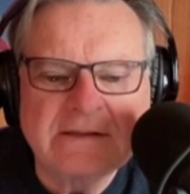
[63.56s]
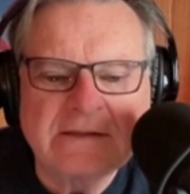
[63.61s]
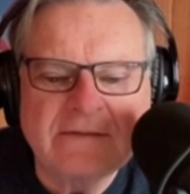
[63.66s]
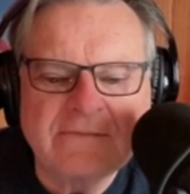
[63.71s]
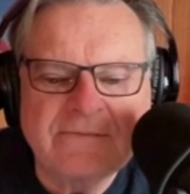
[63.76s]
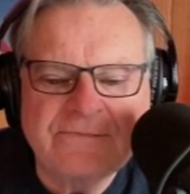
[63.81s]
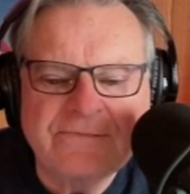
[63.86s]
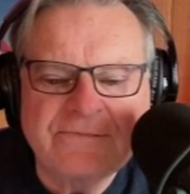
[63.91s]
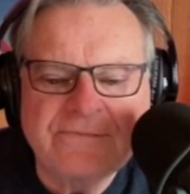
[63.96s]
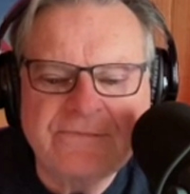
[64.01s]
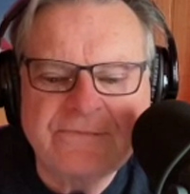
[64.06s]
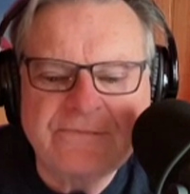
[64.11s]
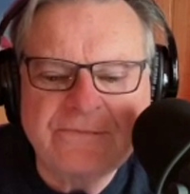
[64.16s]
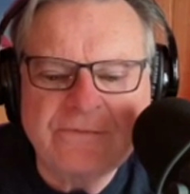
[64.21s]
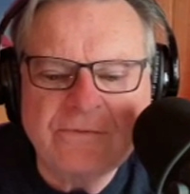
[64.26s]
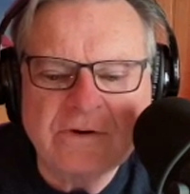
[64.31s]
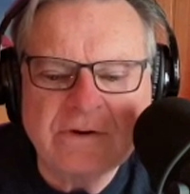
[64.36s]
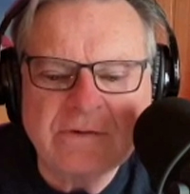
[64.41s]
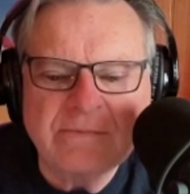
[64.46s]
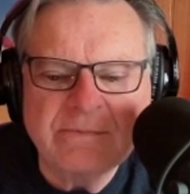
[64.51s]

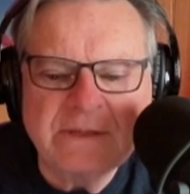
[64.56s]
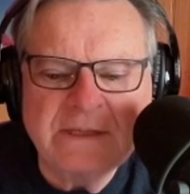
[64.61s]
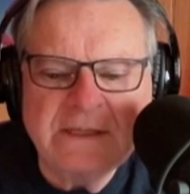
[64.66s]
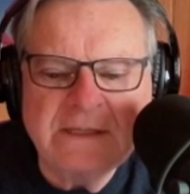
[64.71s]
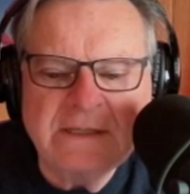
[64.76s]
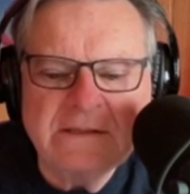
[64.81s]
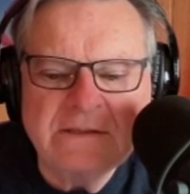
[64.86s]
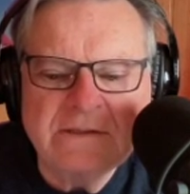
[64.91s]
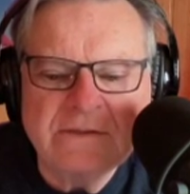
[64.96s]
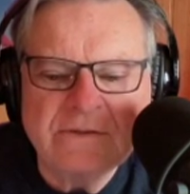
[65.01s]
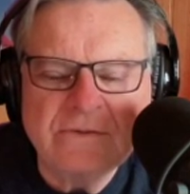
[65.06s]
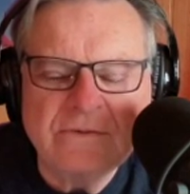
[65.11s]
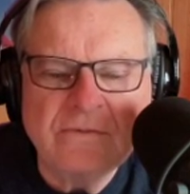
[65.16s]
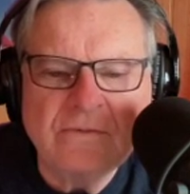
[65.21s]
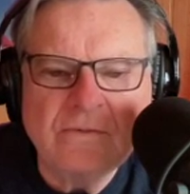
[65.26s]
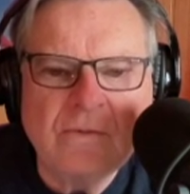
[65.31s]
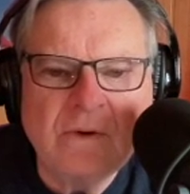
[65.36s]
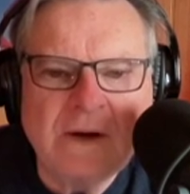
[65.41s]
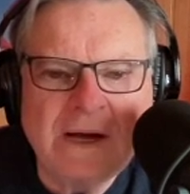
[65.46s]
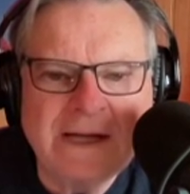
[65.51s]
for me to
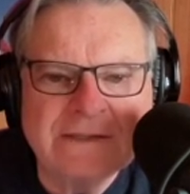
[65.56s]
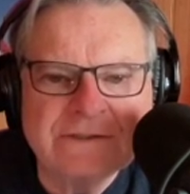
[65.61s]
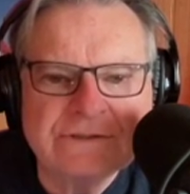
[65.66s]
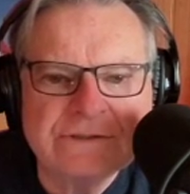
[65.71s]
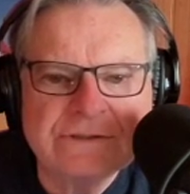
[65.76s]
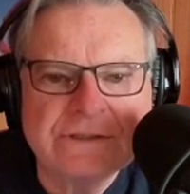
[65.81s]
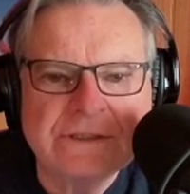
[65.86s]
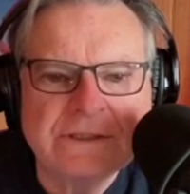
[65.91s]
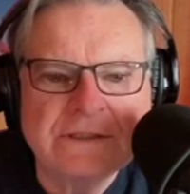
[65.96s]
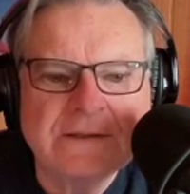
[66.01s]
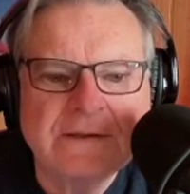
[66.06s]
watch